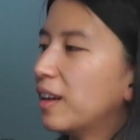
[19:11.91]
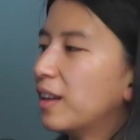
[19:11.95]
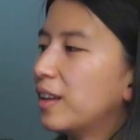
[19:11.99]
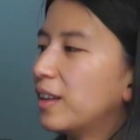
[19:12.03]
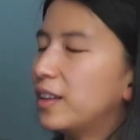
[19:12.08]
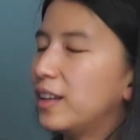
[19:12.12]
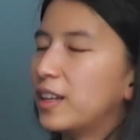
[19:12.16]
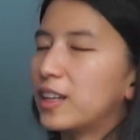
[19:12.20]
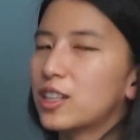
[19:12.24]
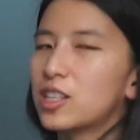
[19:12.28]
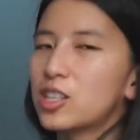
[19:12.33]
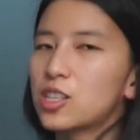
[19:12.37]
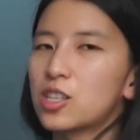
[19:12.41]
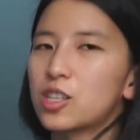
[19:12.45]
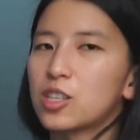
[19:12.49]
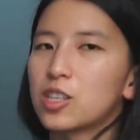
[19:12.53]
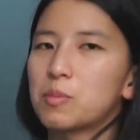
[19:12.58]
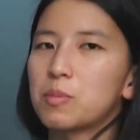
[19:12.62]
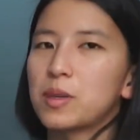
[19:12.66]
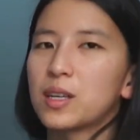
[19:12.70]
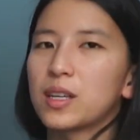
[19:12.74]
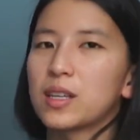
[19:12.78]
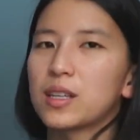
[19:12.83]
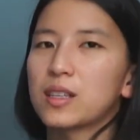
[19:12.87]
knits
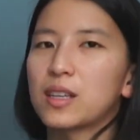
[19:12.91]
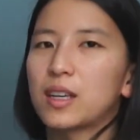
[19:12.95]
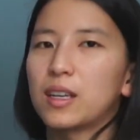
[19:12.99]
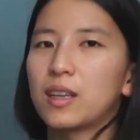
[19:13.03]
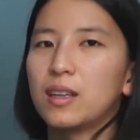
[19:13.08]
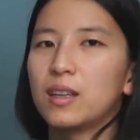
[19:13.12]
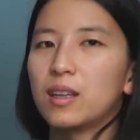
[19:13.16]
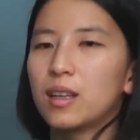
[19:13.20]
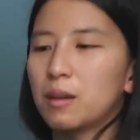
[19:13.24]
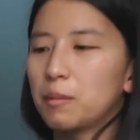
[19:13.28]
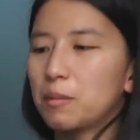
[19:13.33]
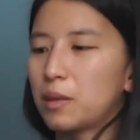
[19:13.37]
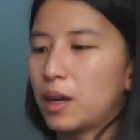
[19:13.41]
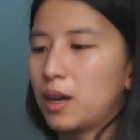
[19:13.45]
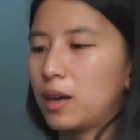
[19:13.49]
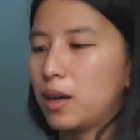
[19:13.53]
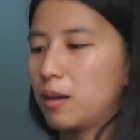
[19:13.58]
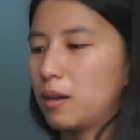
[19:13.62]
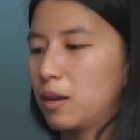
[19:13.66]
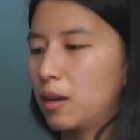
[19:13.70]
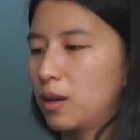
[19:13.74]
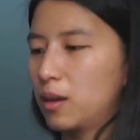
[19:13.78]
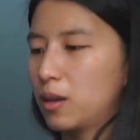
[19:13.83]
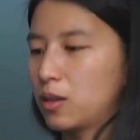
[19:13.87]
just because I do
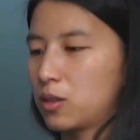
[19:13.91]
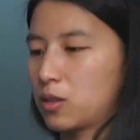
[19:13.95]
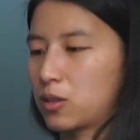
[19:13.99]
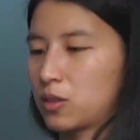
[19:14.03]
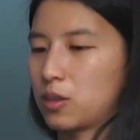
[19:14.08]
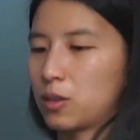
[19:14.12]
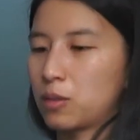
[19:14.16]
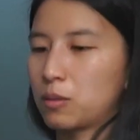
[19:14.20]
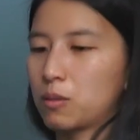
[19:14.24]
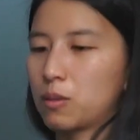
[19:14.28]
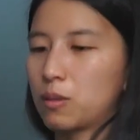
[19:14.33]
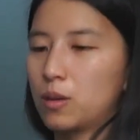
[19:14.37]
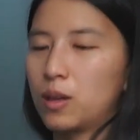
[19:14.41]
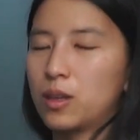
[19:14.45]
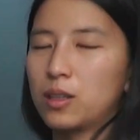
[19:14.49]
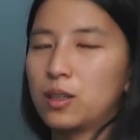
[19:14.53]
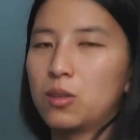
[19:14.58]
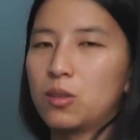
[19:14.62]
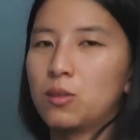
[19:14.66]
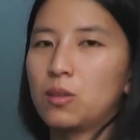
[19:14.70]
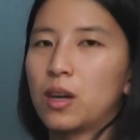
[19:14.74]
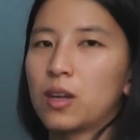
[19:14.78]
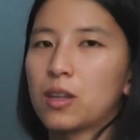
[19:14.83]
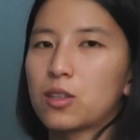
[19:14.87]

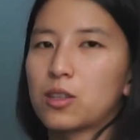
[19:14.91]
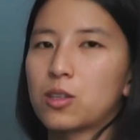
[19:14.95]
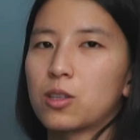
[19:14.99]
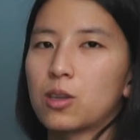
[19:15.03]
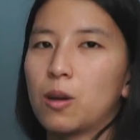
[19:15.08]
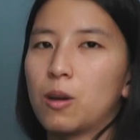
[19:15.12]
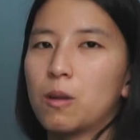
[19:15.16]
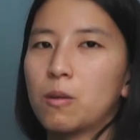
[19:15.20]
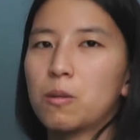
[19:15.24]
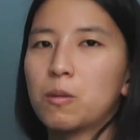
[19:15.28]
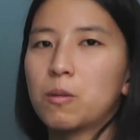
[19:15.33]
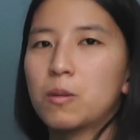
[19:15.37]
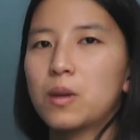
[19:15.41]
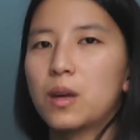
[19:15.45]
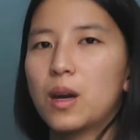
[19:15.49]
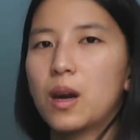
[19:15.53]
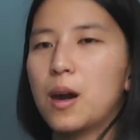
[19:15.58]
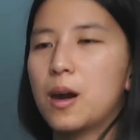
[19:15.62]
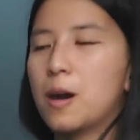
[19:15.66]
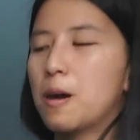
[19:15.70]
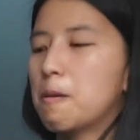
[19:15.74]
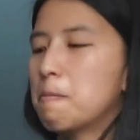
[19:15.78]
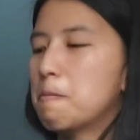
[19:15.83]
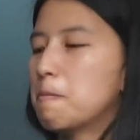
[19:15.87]
not
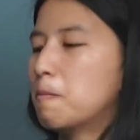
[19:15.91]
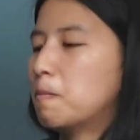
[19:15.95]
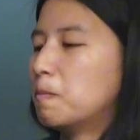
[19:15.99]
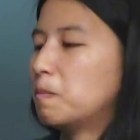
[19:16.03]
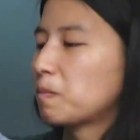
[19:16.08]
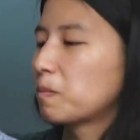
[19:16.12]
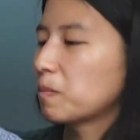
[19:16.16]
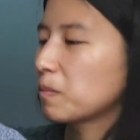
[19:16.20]
sew.